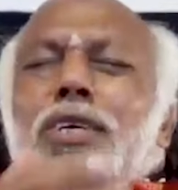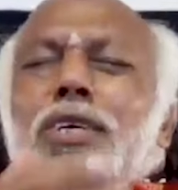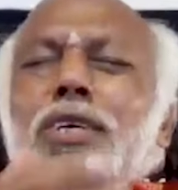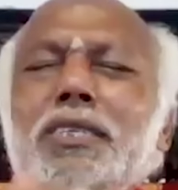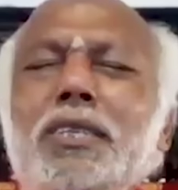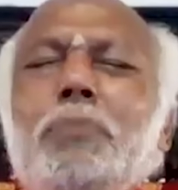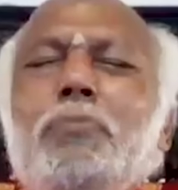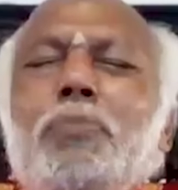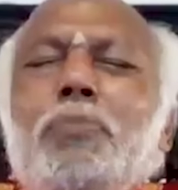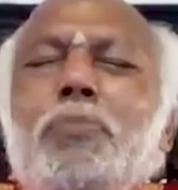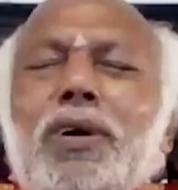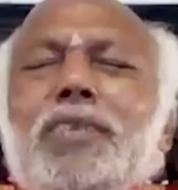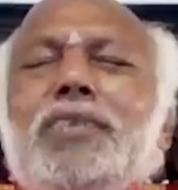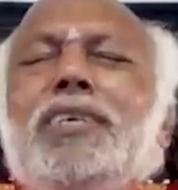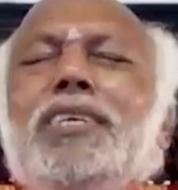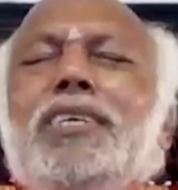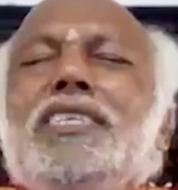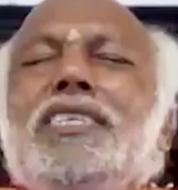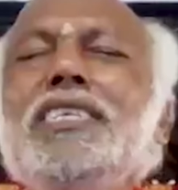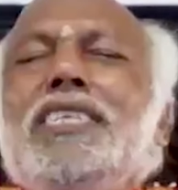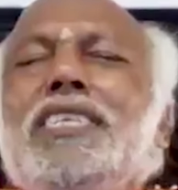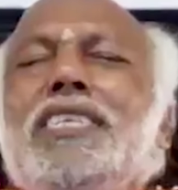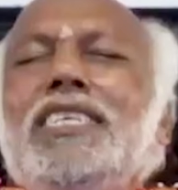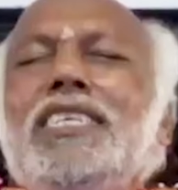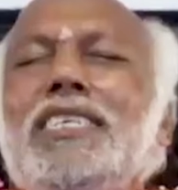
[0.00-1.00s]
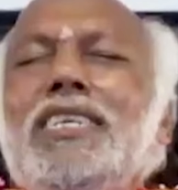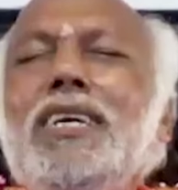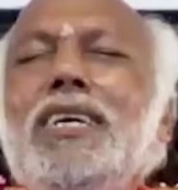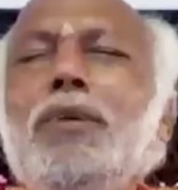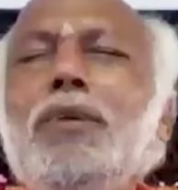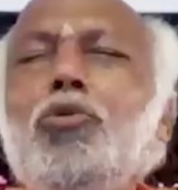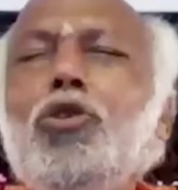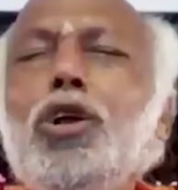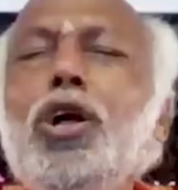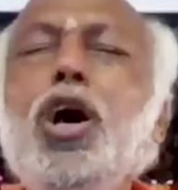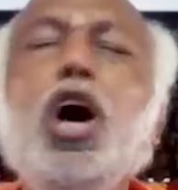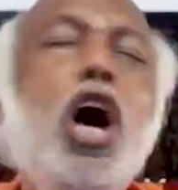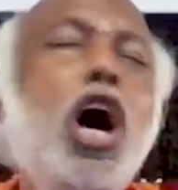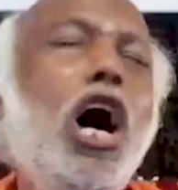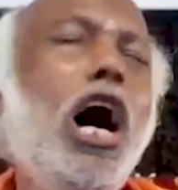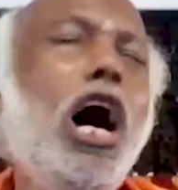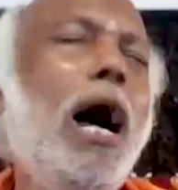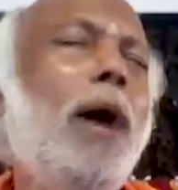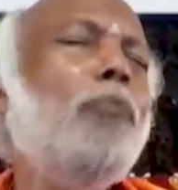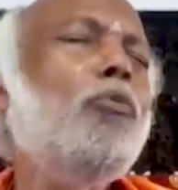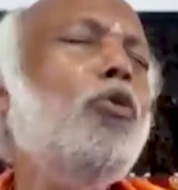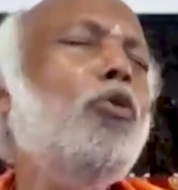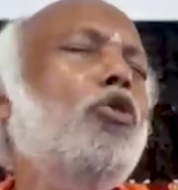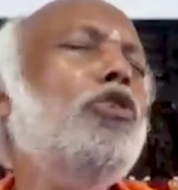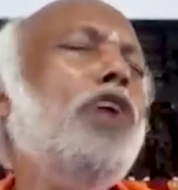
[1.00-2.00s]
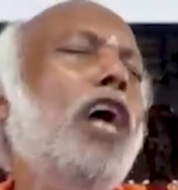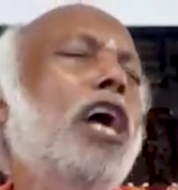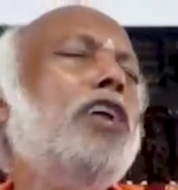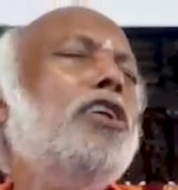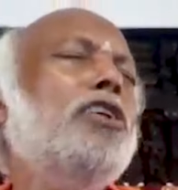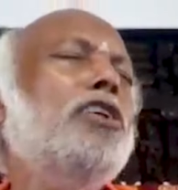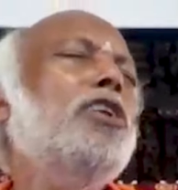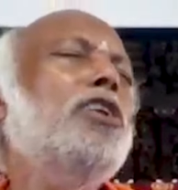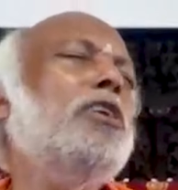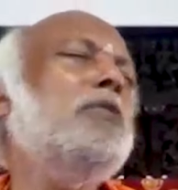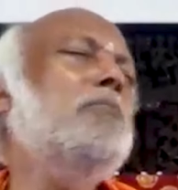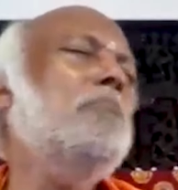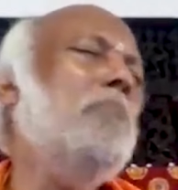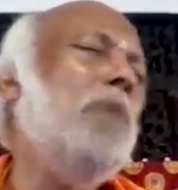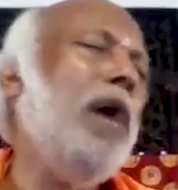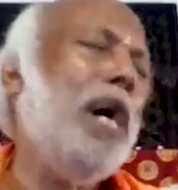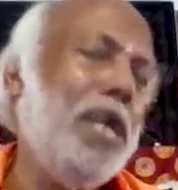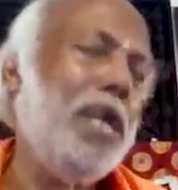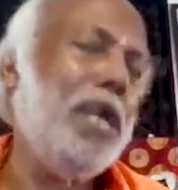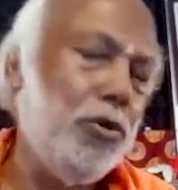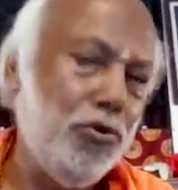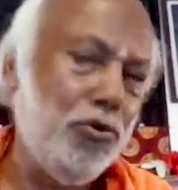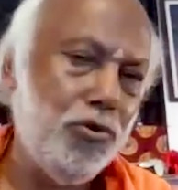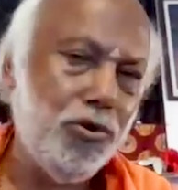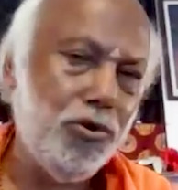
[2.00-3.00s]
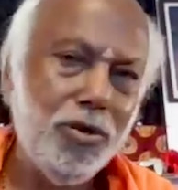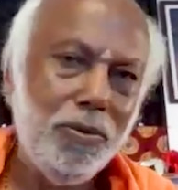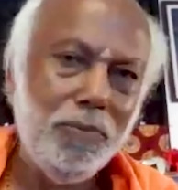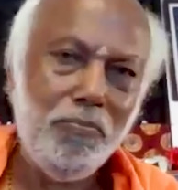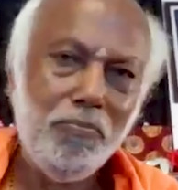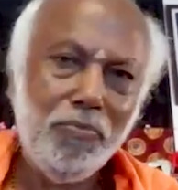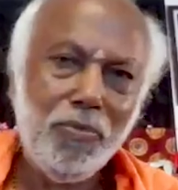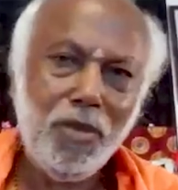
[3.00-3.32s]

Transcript: if the person is interested more, I'm going to attend that marriage.